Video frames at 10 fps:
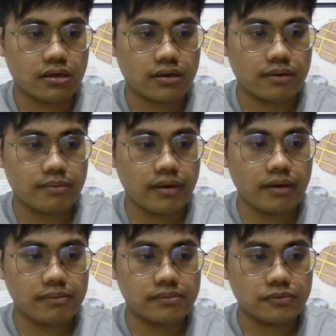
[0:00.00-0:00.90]

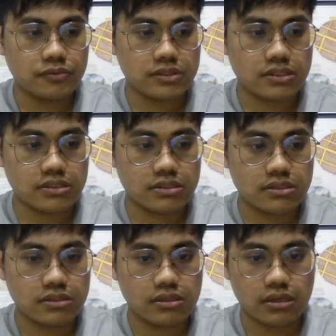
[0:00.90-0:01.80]
map, which
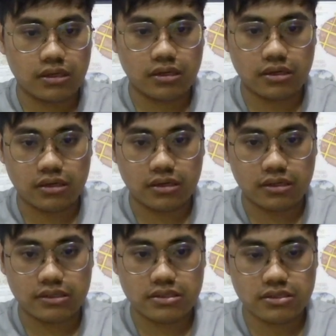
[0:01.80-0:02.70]
is
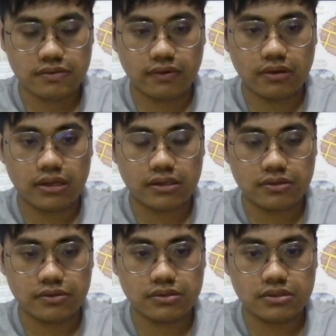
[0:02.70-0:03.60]
this is for land
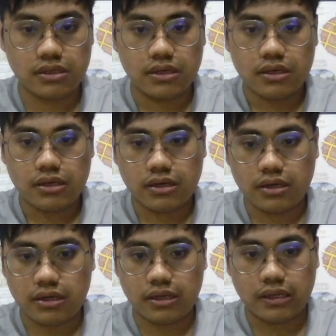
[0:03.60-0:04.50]
use
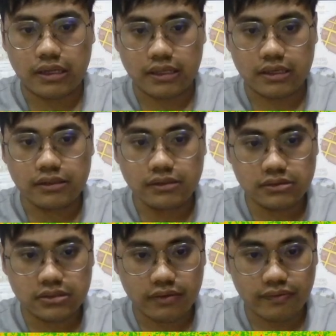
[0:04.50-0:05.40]
layer
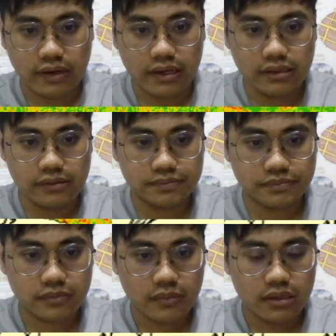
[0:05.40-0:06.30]
file,
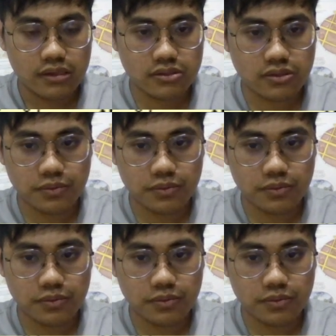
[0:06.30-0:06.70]
so we